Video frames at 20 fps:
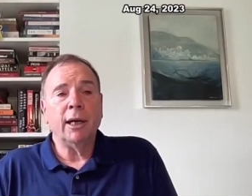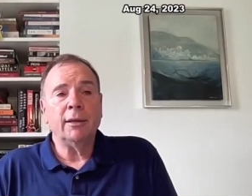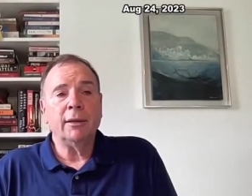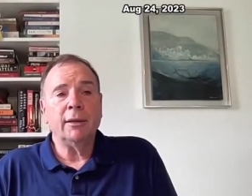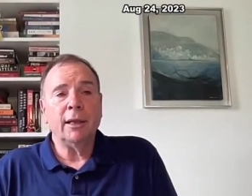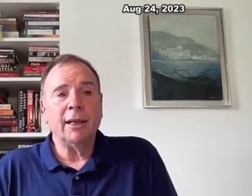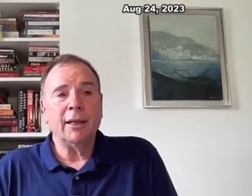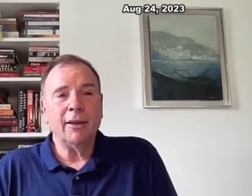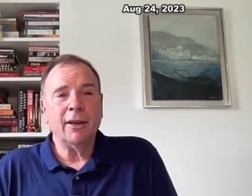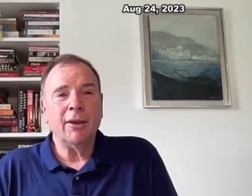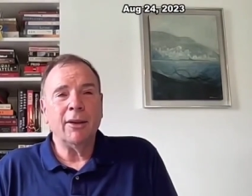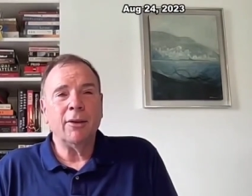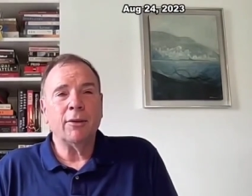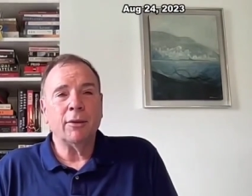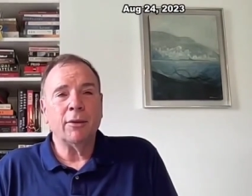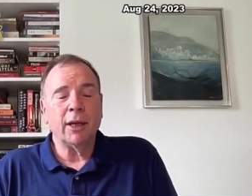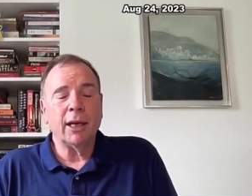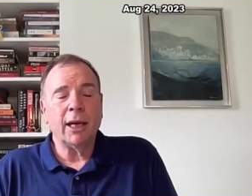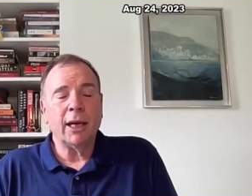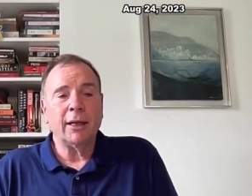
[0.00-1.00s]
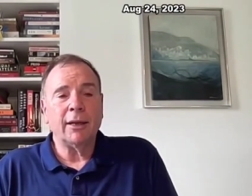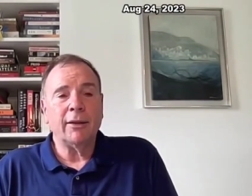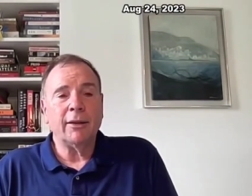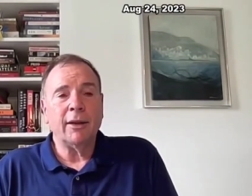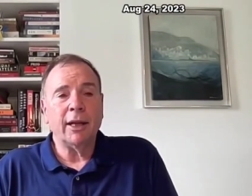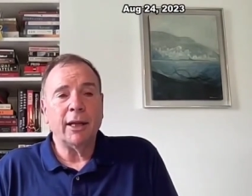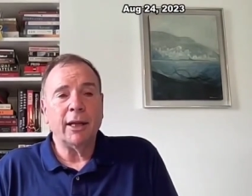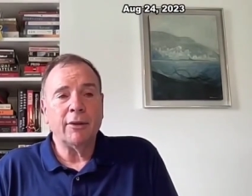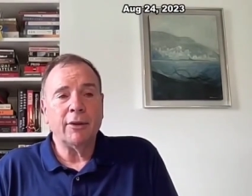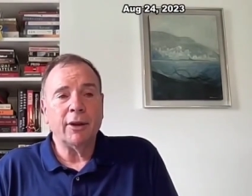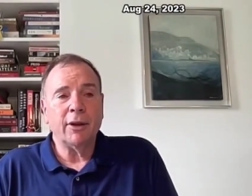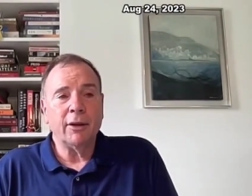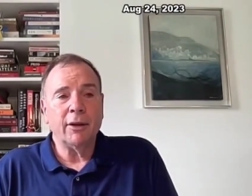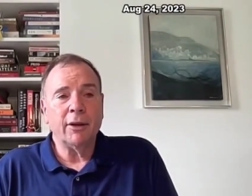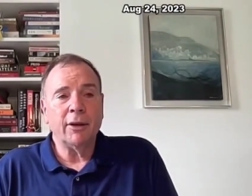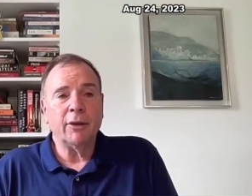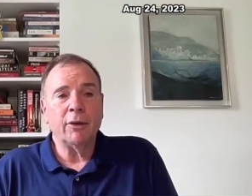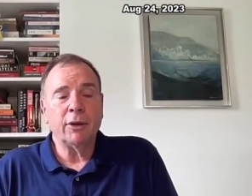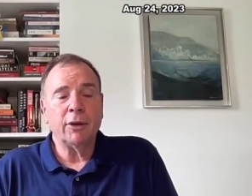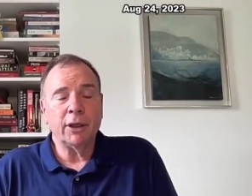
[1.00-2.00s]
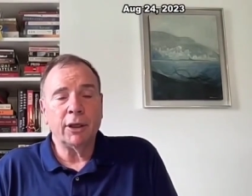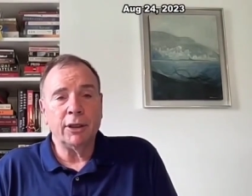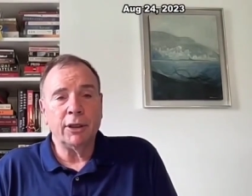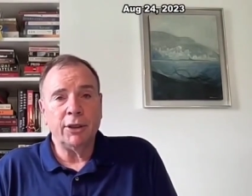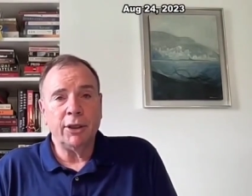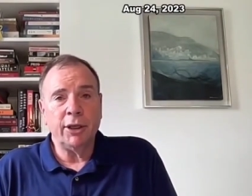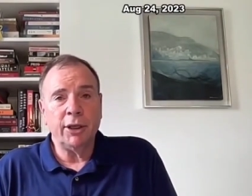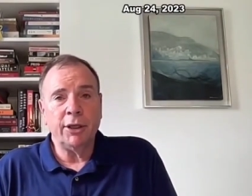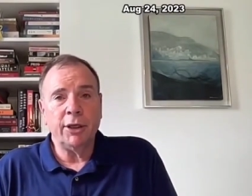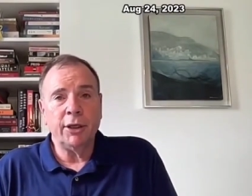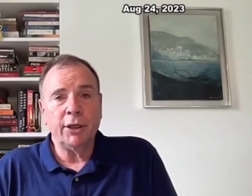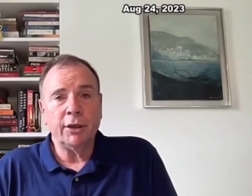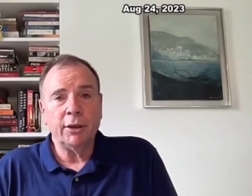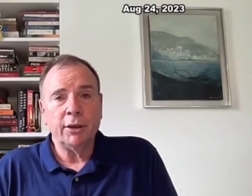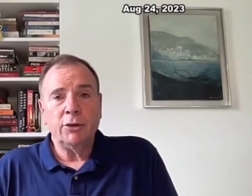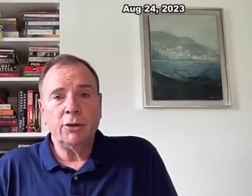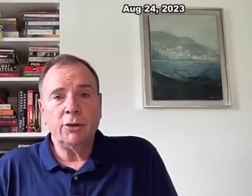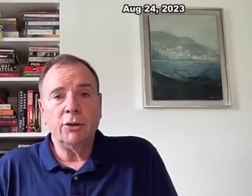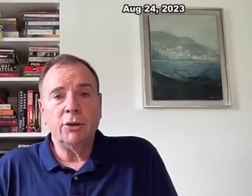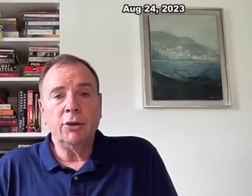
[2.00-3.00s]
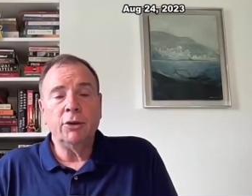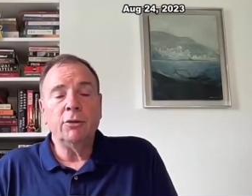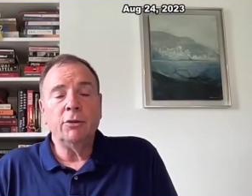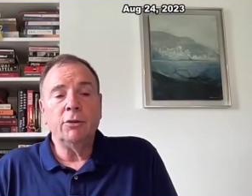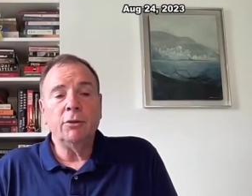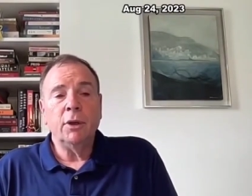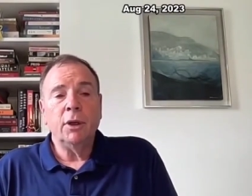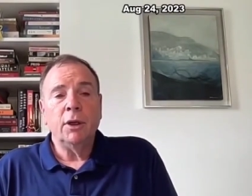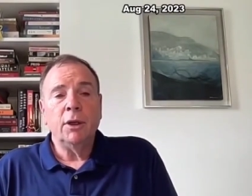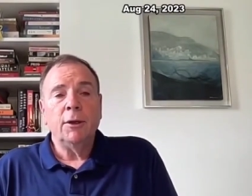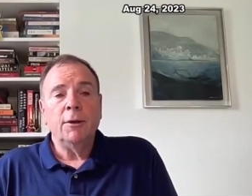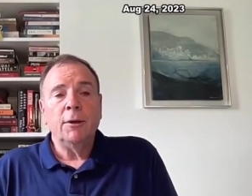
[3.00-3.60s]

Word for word: I think these are the kind of things that they're going to continue to do